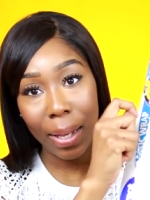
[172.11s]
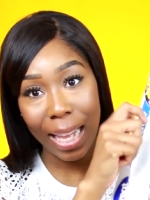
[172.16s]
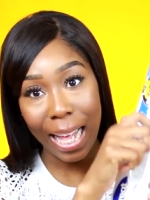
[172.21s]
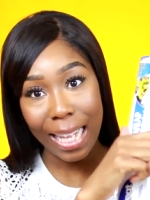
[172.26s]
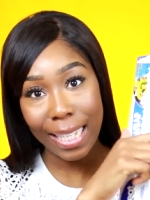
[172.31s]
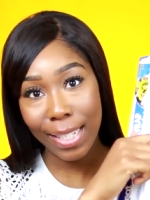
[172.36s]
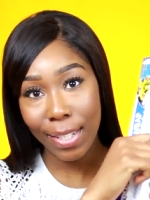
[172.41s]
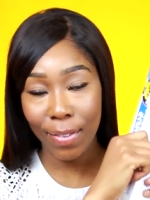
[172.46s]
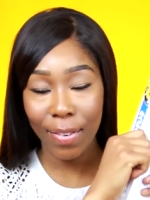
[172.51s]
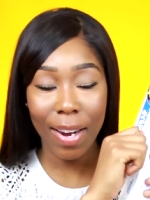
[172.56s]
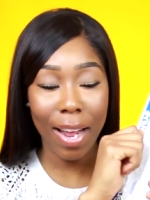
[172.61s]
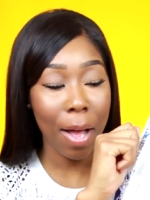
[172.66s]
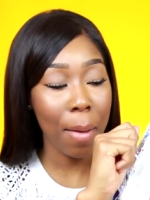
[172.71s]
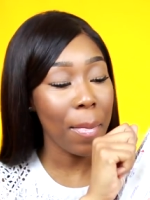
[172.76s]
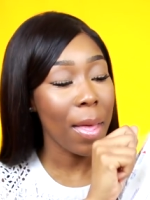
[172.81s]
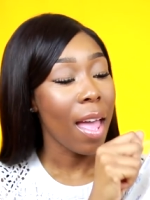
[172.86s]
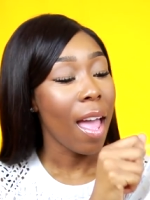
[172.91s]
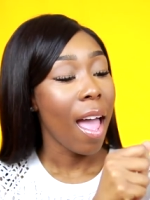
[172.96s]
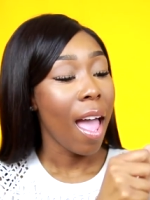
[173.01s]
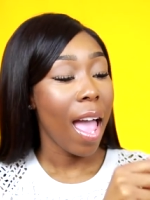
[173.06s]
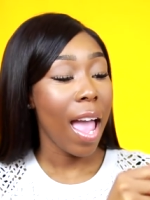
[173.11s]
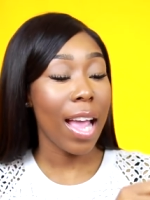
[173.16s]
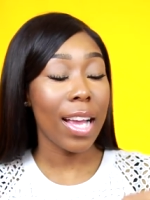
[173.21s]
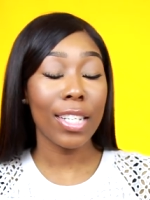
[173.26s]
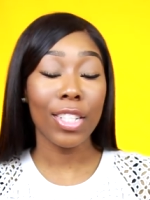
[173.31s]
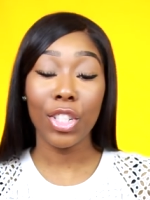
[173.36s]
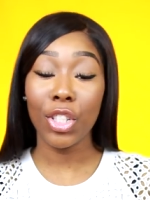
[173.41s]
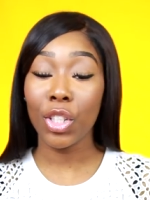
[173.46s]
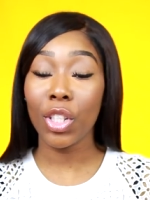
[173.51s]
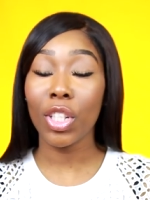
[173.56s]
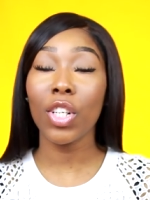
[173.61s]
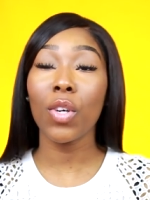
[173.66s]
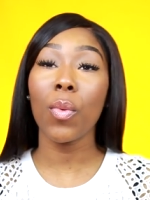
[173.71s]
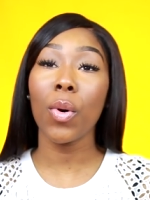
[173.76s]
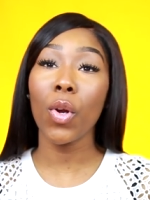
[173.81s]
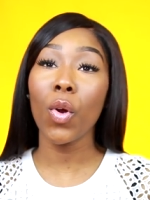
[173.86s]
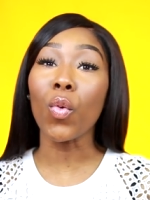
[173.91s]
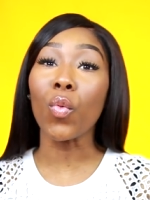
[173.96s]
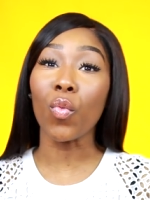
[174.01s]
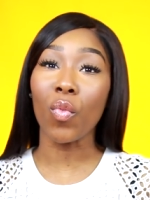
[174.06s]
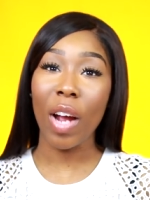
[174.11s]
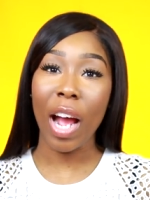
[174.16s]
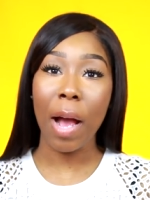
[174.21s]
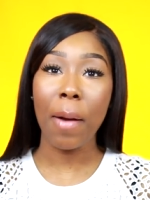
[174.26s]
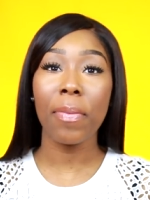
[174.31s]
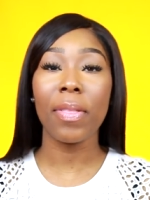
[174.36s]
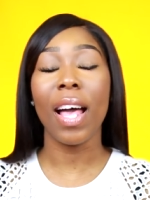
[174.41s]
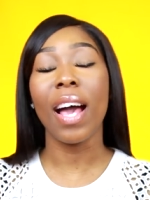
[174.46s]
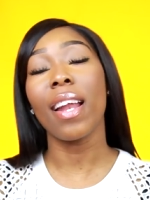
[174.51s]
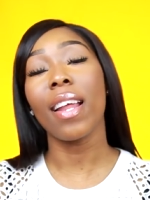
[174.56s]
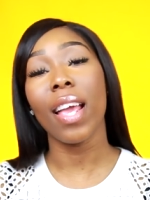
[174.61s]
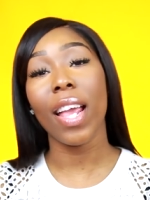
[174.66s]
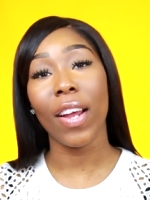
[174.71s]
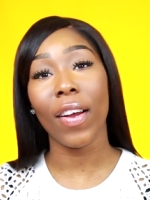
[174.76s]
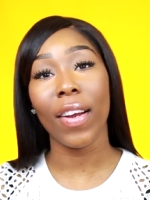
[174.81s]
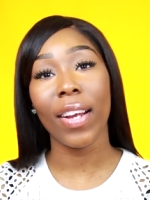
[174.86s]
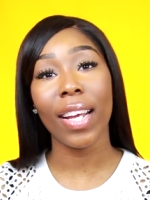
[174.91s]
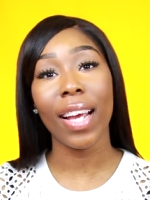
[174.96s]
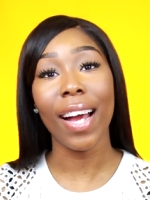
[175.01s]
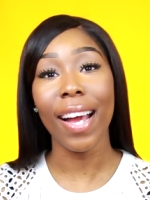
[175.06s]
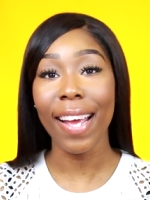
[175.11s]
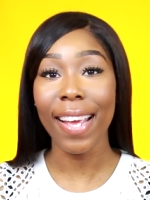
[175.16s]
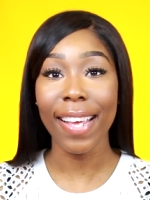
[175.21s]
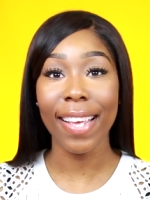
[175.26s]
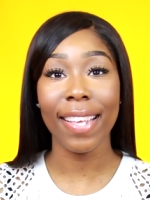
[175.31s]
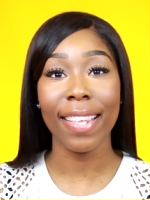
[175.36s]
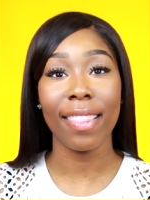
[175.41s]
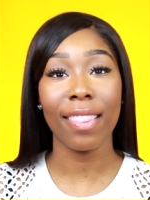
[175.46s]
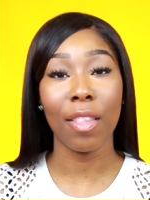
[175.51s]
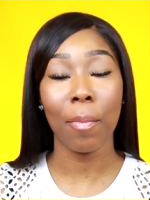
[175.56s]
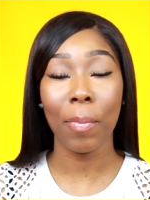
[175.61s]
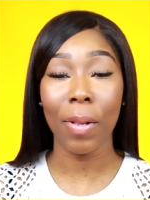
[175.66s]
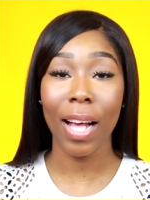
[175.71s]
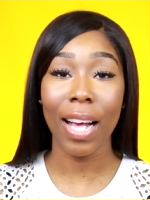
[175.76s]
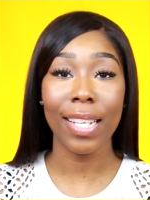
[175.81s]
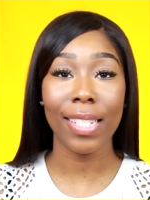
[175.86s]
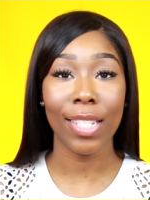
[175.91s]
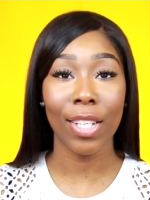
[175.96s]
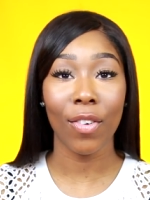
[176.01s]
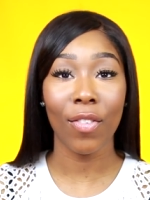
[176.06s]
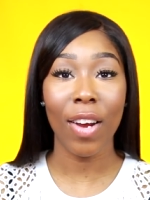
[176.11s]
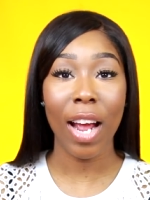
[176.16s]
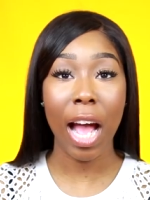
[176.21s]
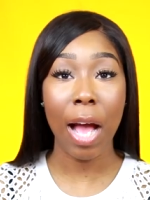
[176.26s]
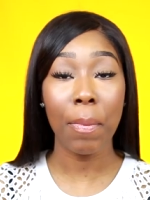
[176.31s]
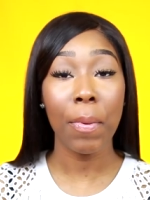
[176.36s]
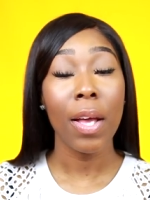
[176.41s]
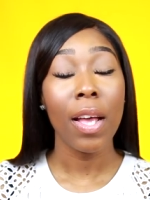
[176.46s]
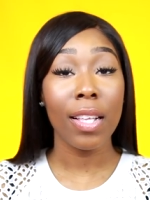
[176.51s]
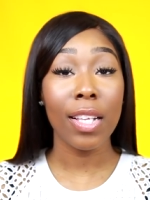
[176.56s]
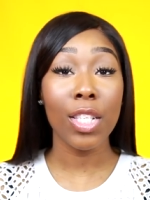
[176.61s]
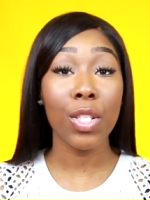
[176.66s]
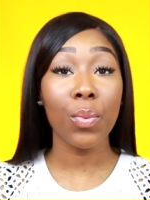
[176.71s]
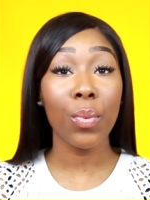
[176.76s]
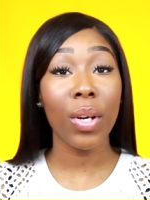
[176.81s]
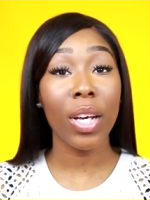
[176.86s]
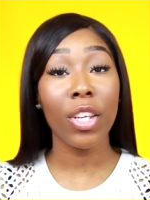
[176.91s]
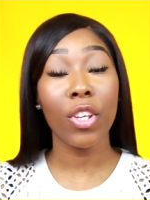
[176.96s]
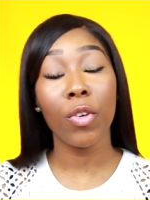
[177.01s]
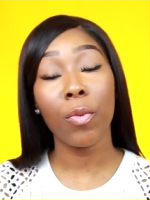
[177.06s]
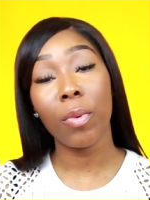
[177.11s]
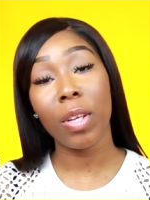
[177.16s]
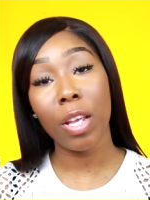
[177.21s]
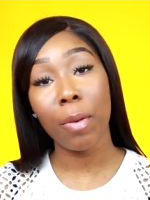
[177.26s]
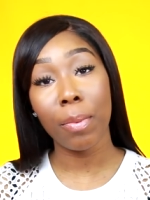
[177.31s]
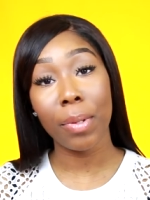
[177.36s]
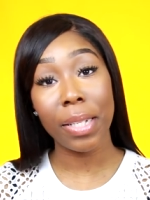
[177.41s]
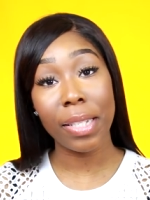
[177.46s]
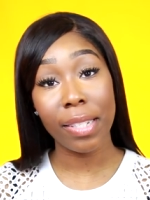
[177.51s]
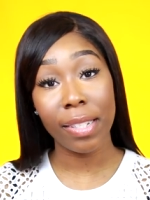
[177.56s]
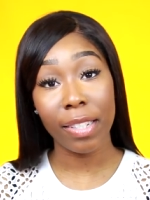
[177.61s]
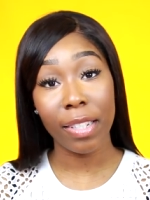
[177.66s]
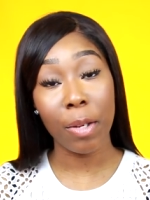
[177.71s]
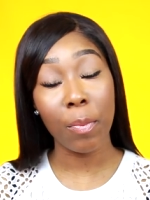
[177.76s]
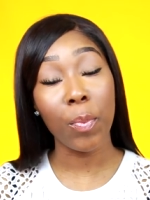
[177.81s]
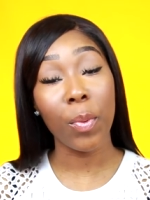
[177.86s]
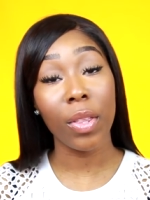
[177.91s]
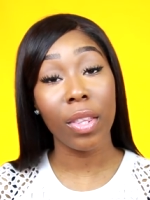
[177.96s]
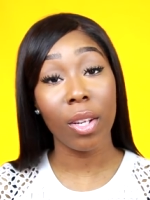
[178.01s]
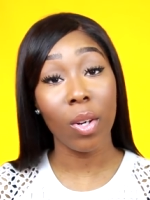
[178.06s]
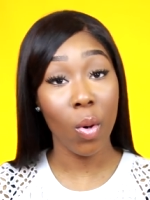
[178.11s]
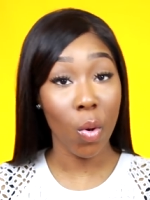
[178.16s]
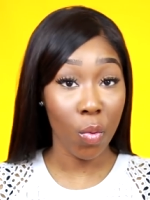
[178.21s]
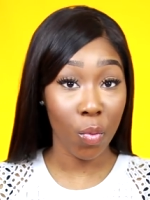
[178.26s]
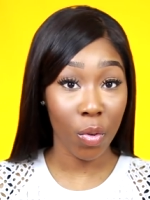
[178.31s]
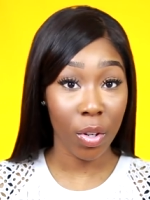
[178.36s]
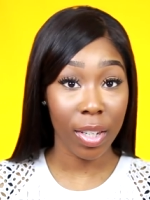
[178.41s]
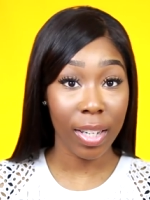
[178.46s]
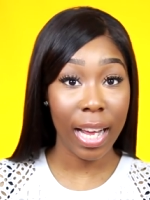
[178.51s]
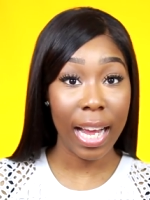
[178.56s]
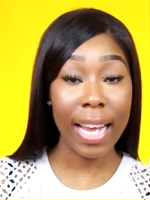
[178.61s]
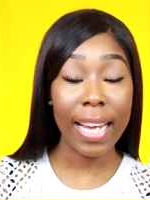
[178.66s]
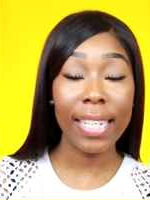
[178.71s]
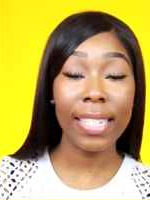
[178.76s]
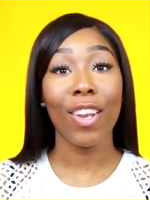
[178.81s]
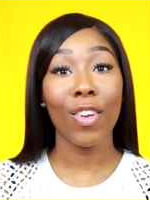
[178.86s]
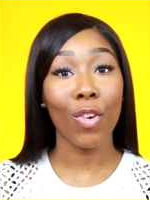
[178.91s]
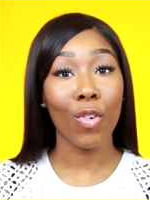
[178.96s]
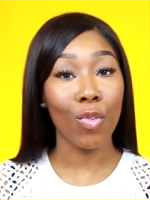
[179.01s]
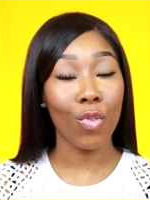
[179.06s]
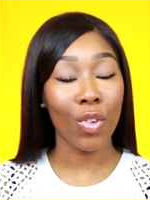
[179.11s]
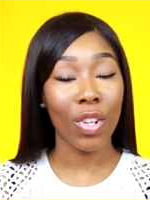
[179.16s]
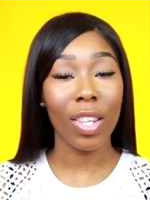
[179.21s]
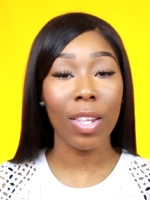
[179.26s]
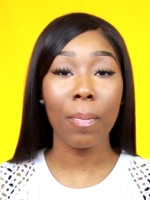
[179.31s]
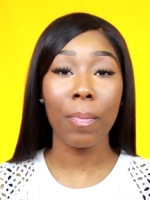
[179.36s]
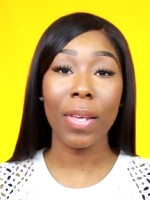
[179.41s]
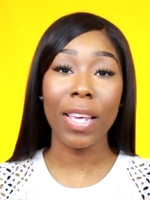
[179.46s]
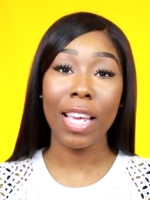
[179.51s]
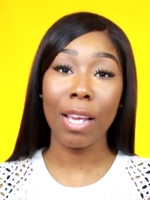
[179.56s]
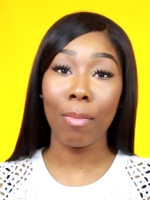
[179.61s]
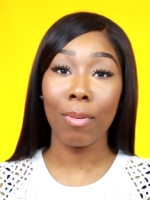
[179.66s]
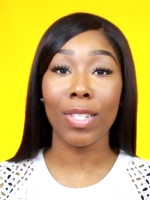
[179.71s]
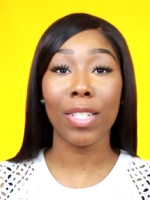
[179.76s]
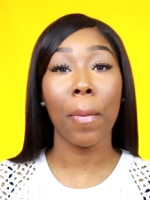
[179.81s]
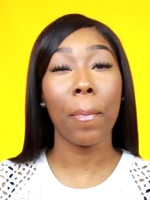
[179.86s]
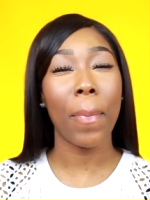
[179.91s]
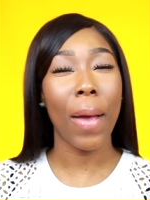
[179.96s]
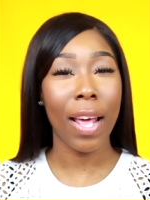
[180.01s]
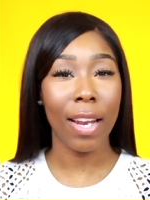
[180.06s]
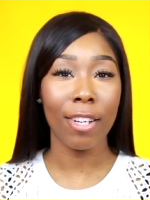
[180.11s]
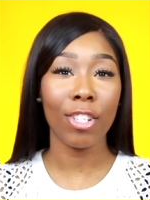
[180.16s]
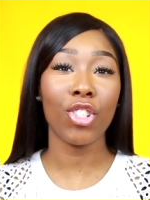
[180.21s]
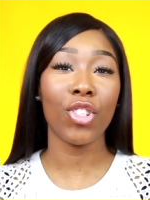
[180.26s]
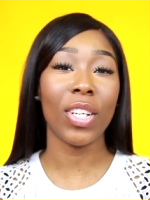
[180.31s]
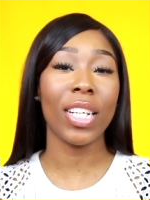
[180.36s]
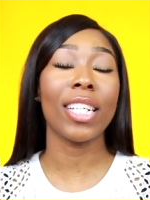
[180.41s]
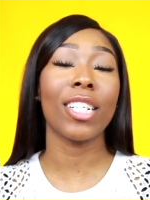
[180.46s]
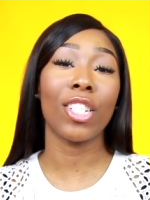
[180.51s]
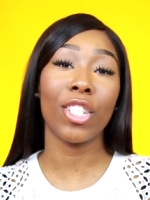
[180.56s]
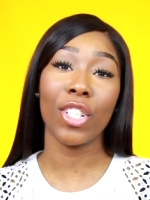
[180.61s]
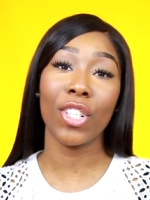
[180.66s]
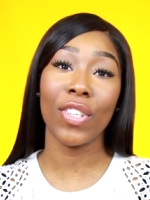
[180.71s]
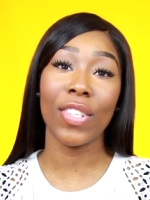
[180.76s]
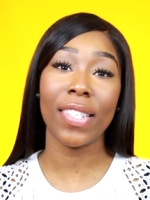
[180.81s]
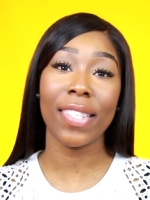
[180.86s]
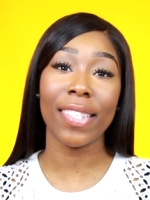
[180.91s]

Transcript: plastic wrap and you're gonna wanna wrap that area in the plastic wrap. This way you'll be able to sleep with it overnight and it'll really be able to penetrate into your